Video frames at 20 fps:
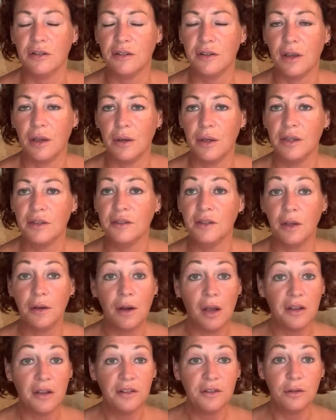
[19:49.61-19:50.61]
So it's so
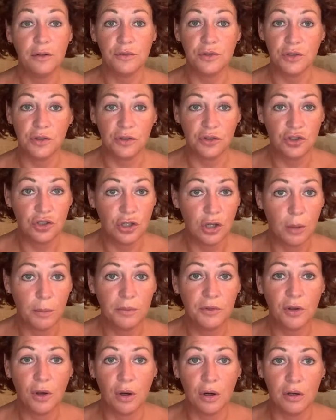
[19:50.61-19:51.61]
nice to have just
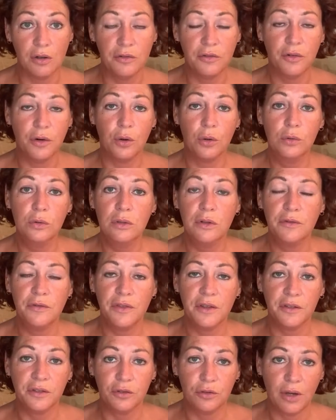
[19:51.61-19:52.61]
chopped off all of
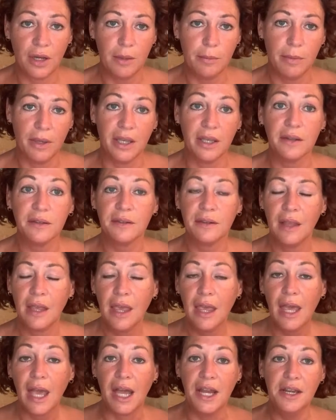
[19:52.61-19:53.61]
the straight bits,
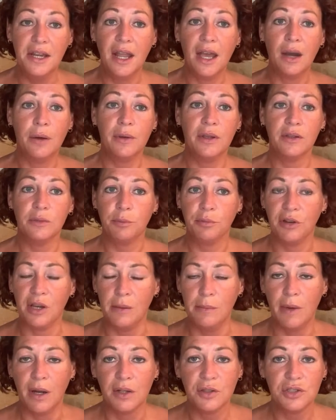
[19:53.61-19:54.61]
and now it's pretty
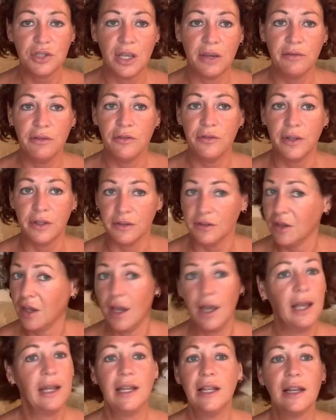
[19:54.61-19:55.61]
much everything's
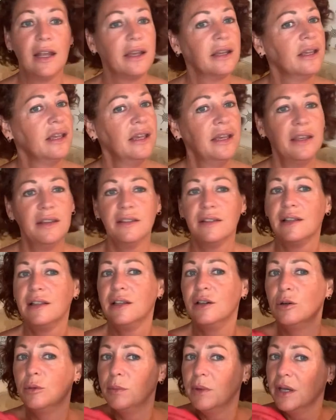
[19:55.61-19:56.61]
curly. Like, it's a
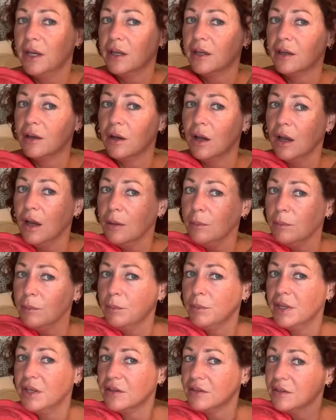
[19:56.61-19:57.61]
little bit
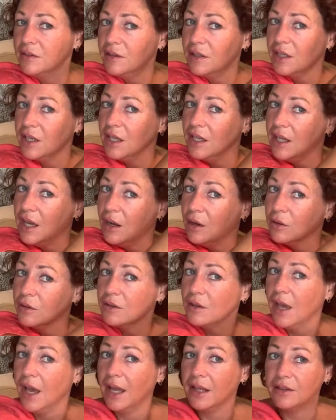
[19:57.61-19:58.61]
bit sticking out because
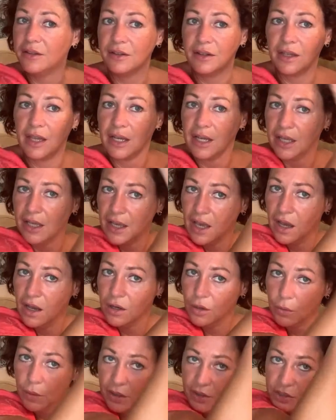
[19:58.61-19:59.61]
I had to get it cut
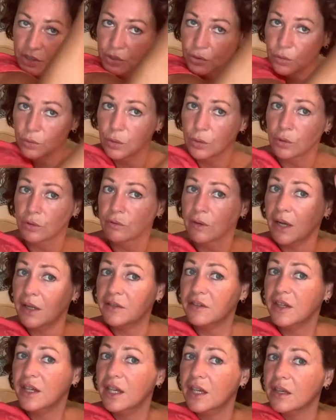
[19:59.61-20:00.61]
quite short all around
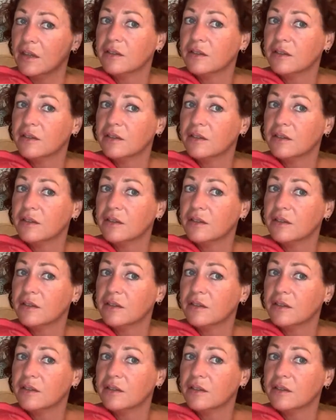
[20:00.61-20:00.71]
here.